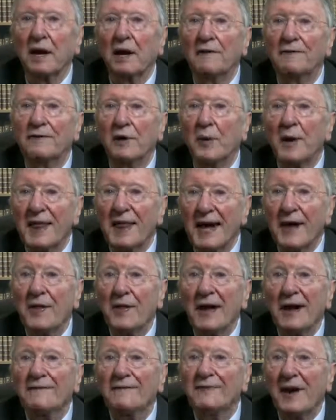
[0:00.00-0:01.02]
For without
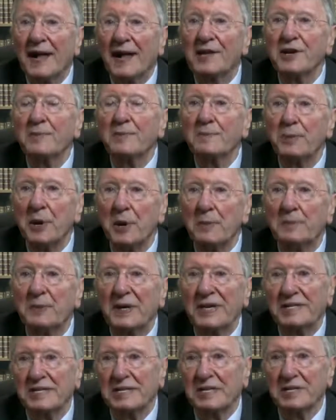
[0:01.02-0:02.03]
that vacuum
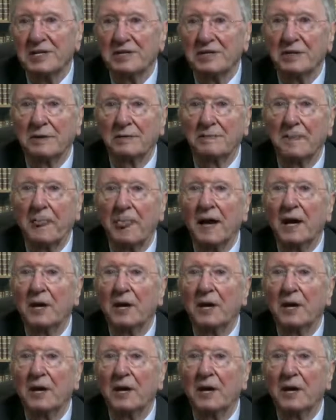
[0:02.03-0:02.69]
pumping system,